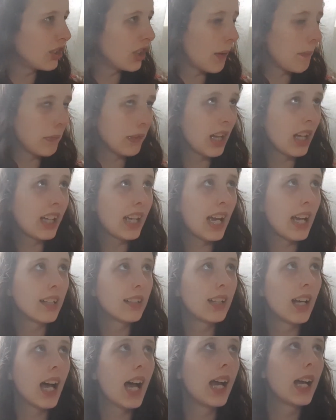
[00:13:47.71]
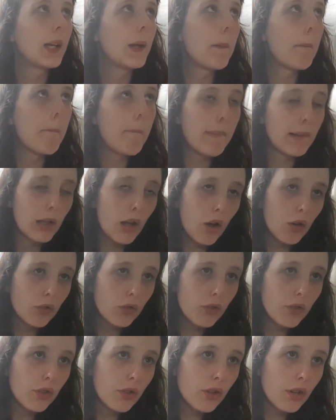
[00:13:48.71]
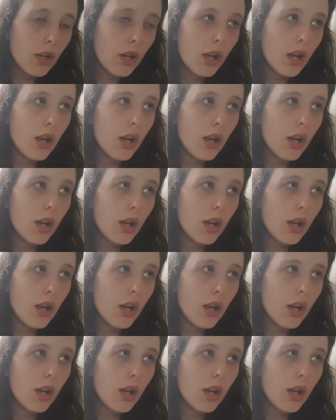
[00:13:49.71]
jet black hair dye, blonde,